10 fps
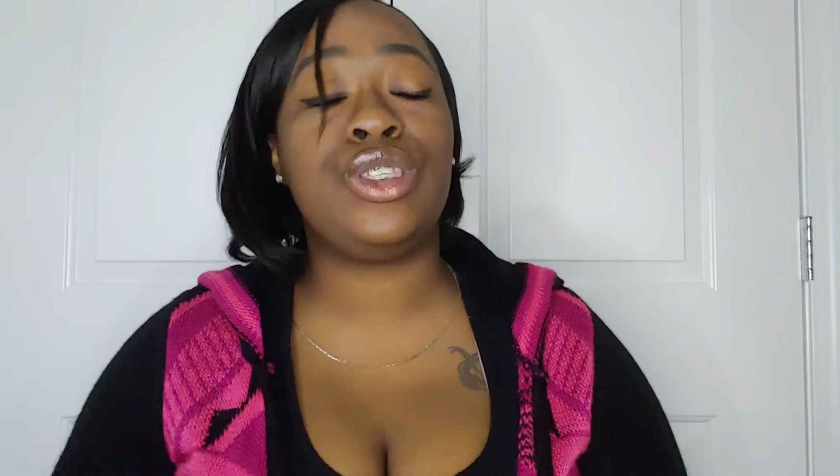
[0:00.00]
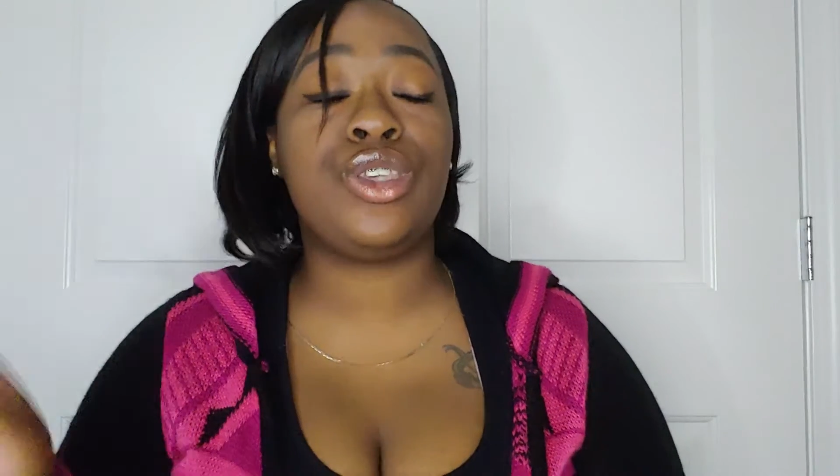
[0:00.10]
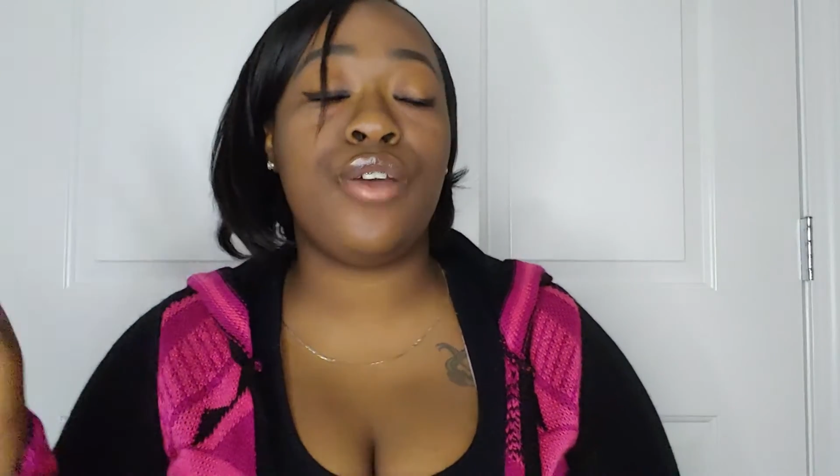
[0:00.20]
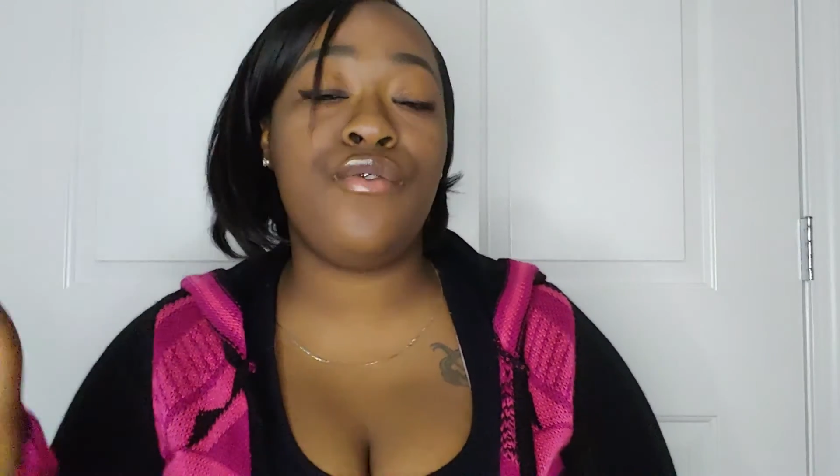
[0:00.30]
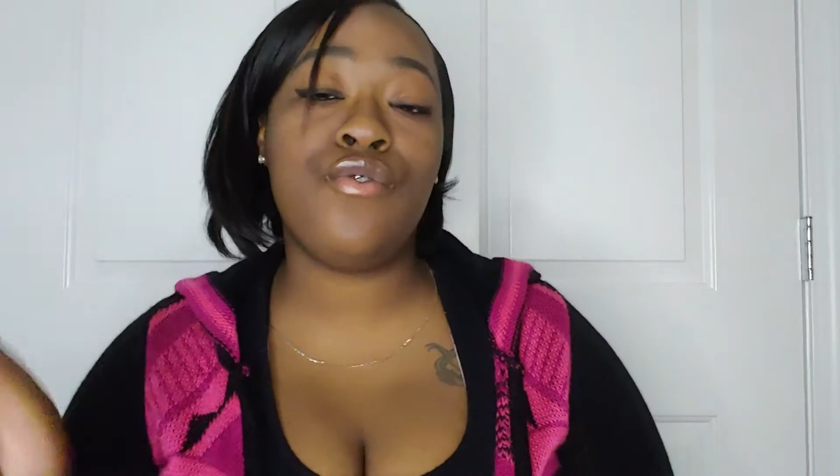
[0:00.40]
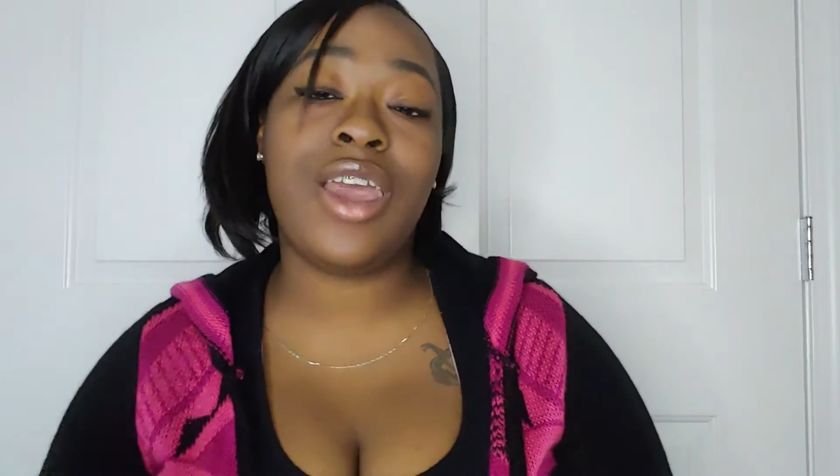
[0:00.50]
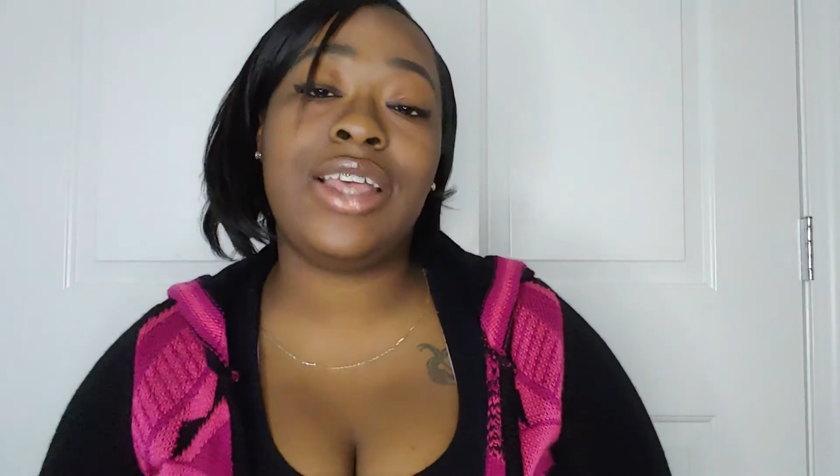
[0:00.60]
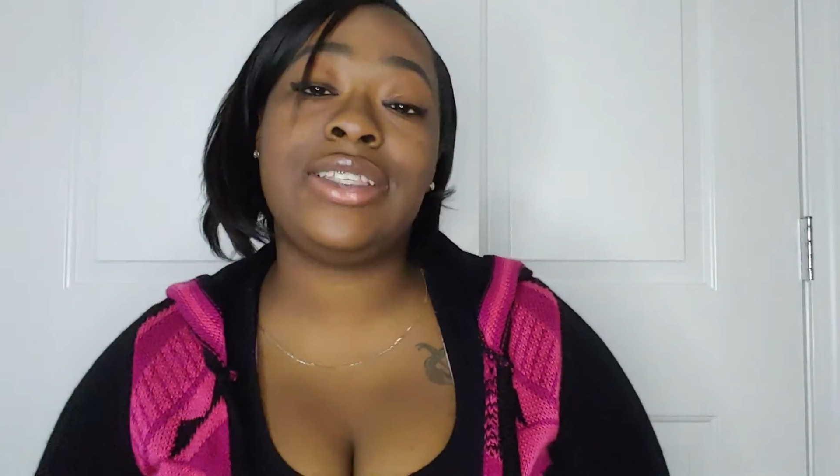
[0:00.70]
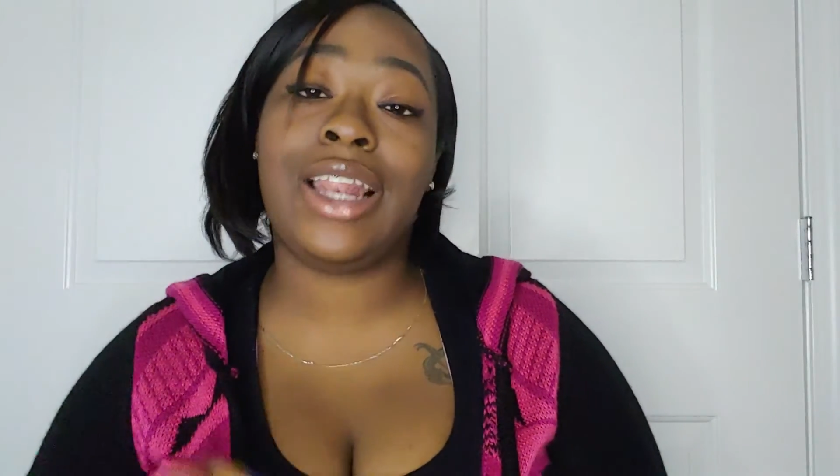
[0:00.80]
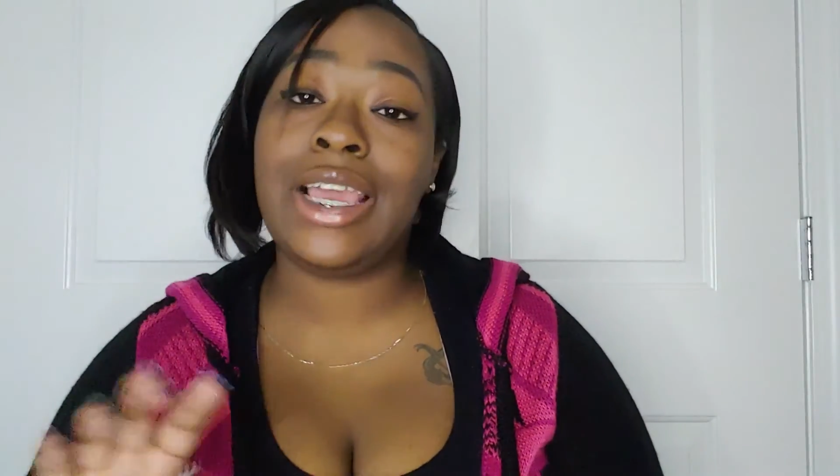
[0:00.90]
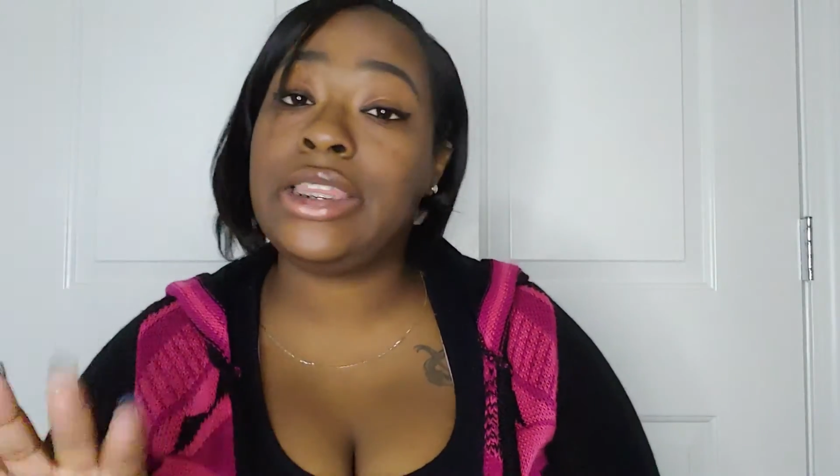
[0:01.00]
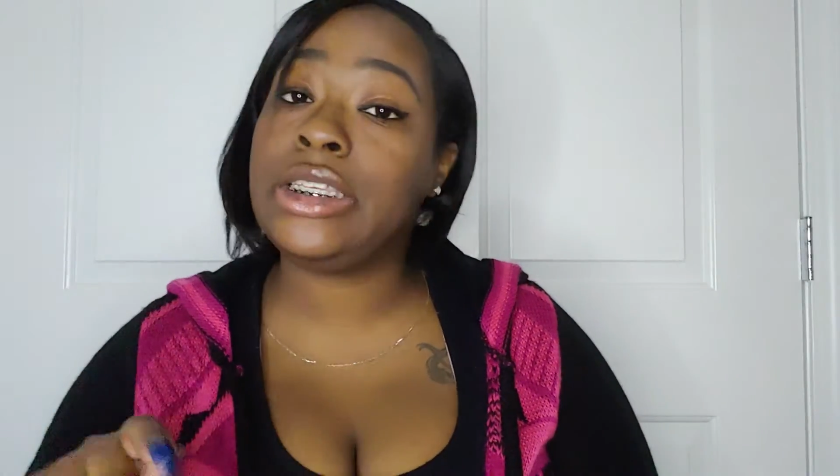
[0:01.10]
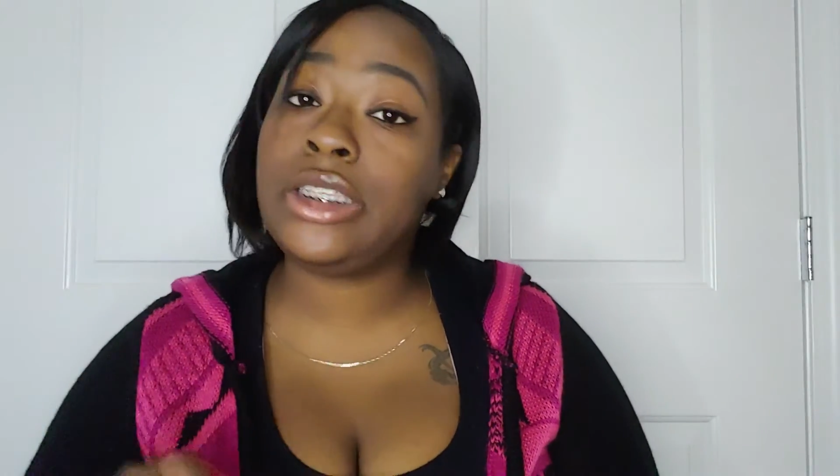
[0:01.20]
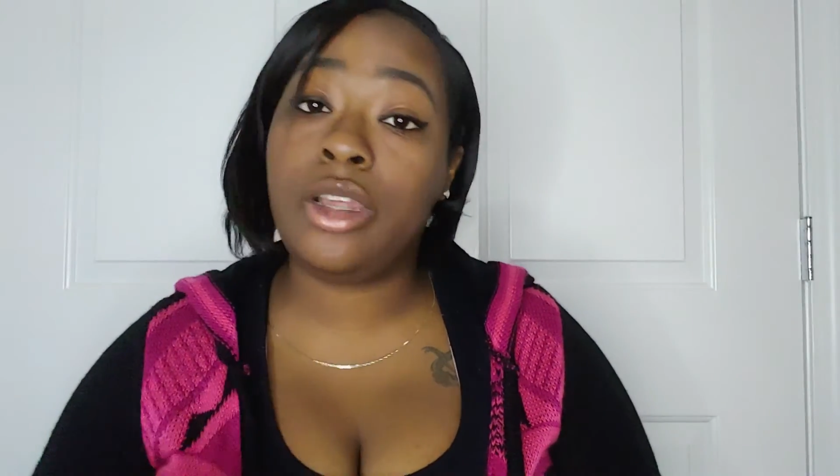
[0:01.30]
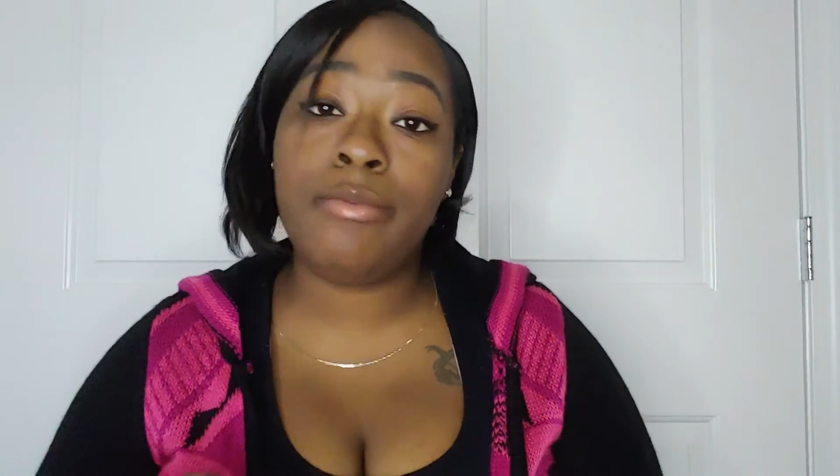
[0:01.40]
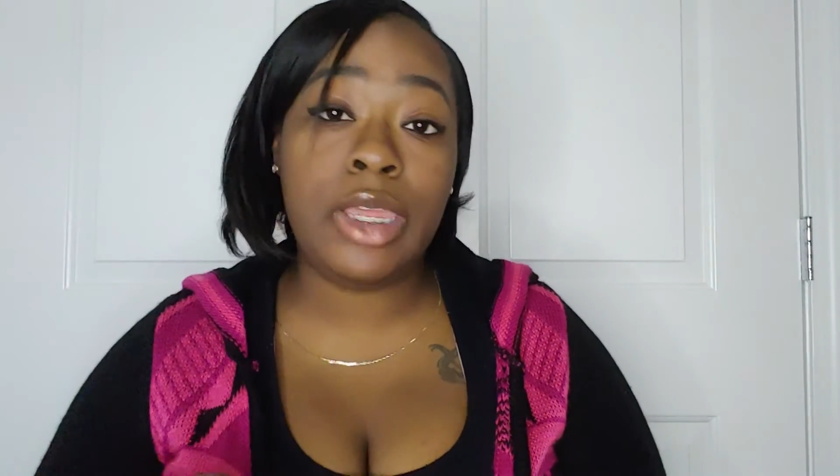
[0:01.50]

So you guys like this little